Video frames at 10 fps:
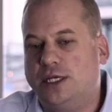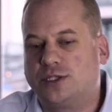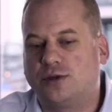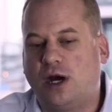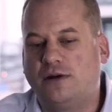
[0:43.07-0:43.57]

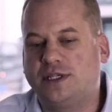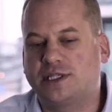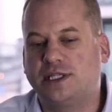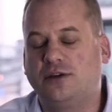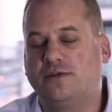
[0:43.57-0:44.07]
So
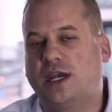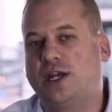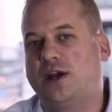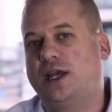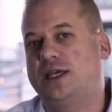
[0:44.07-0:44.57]
obviously your
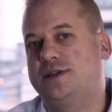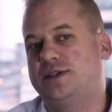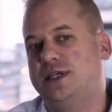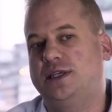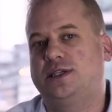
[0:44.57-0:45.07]
veterinarian can
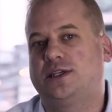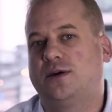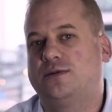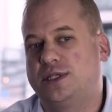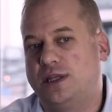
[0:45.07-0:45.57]
see these
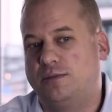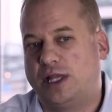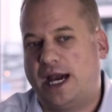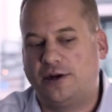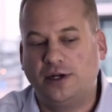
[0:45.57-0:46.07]
stones in the
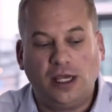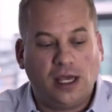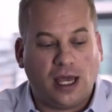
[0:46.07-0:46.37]
bladder